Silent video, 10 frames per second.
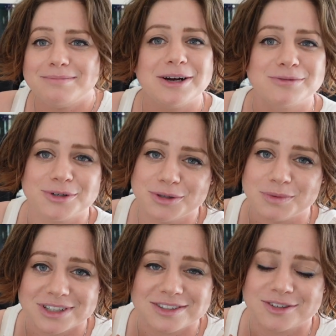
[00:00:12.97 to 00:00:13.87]
my room
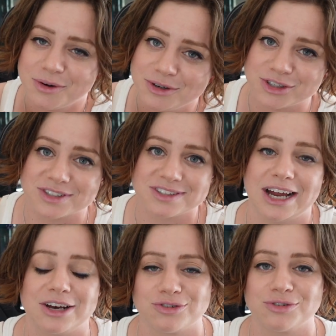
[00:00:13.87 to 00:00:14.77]
with this gorgeous
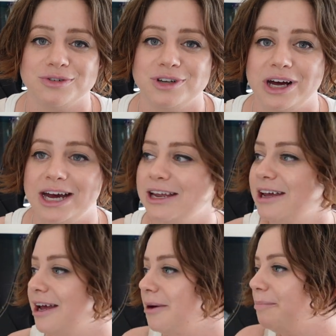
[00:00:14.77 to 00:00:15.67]
natural light,
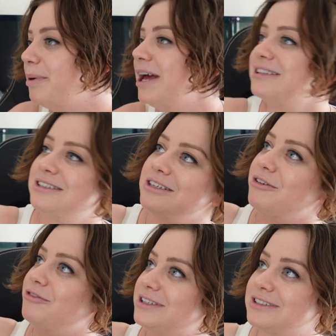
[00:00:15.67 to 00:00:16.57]
bouncing
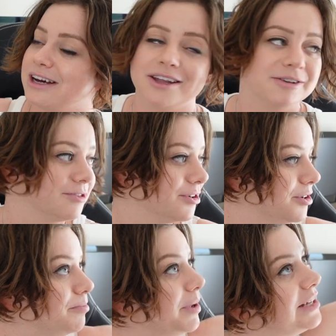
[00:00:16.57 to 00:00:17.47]
off this side of the
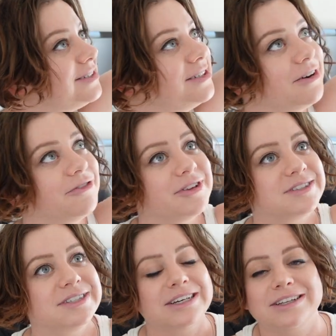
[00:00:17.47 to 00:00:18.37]
room, bouncing off the
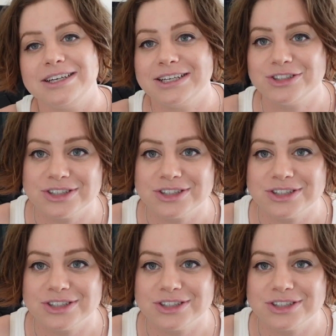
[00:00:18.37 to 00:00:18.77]
ceiling.